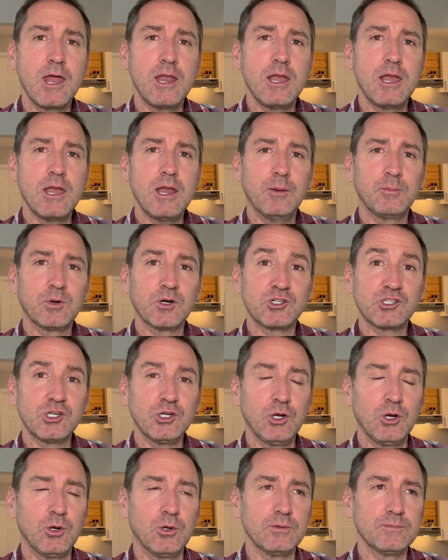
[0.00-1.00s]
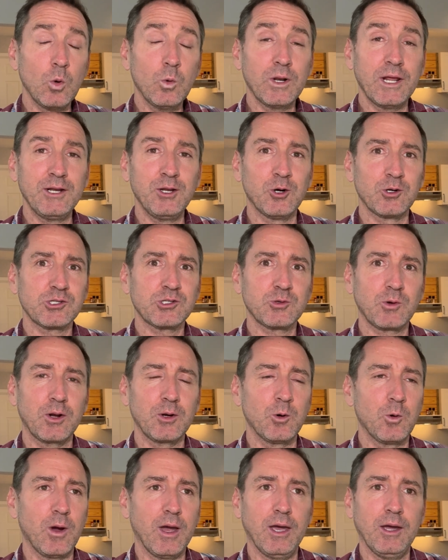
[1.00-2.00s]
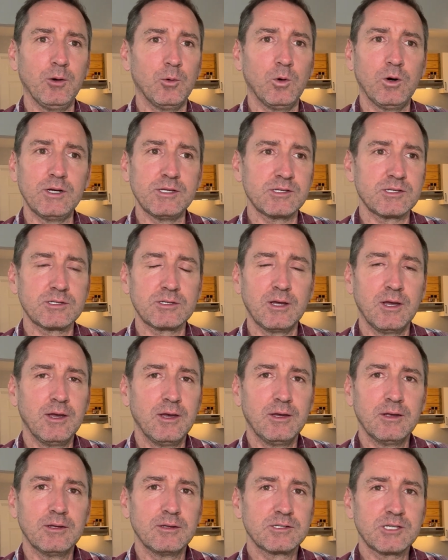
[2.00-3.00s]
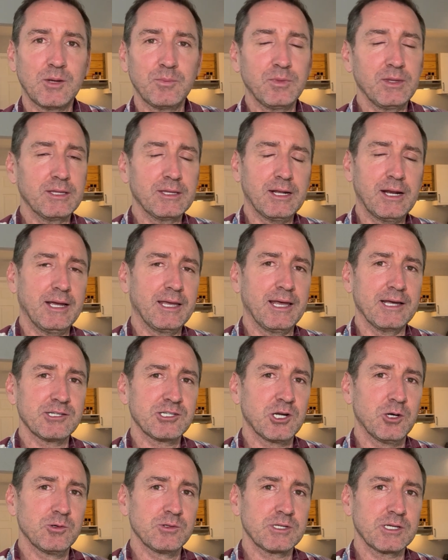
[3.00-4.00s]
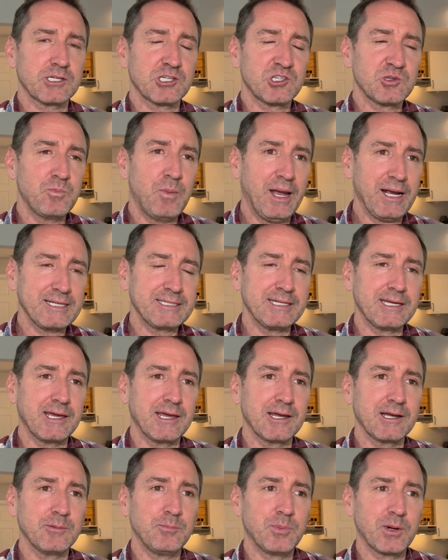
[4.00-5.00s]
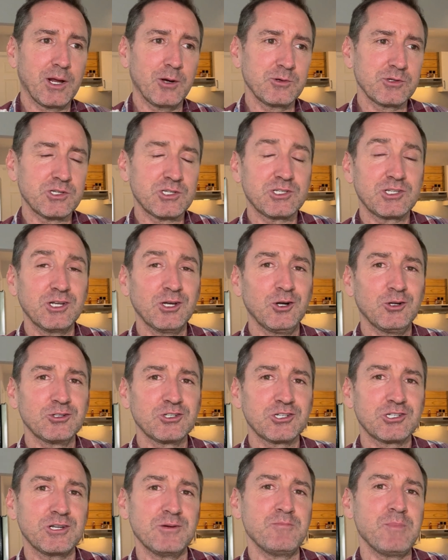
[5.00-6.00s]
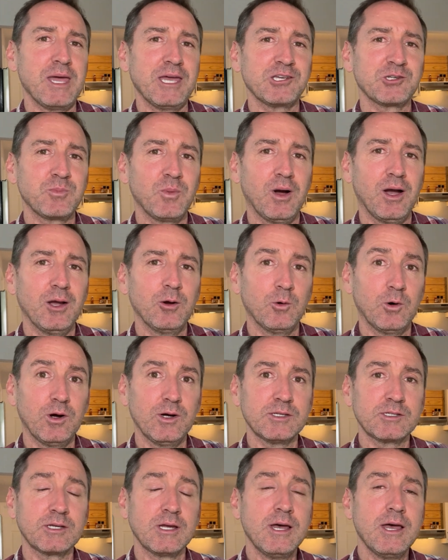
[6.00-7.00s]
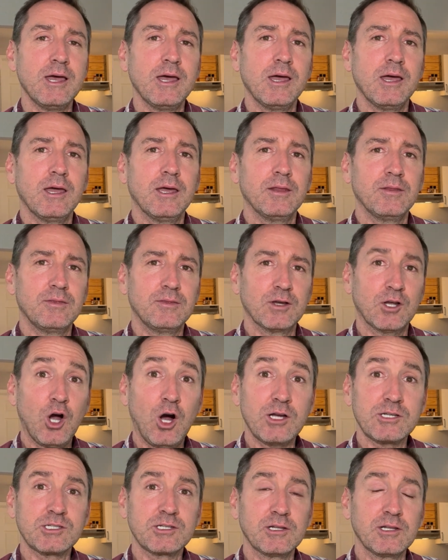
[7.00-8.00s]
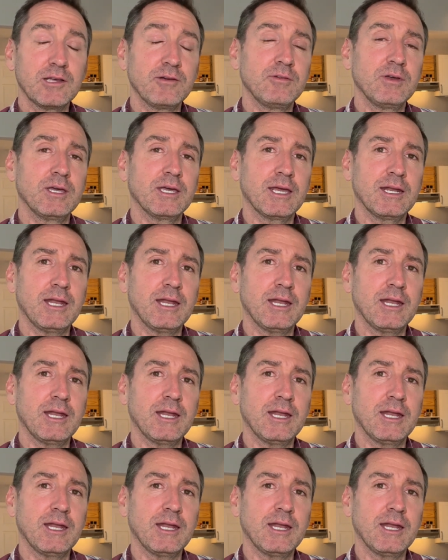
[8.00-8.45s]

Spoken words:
Number two, what I noticed right away was something that I guess I was expecting, but I was still just amazed by it, was the cost of living and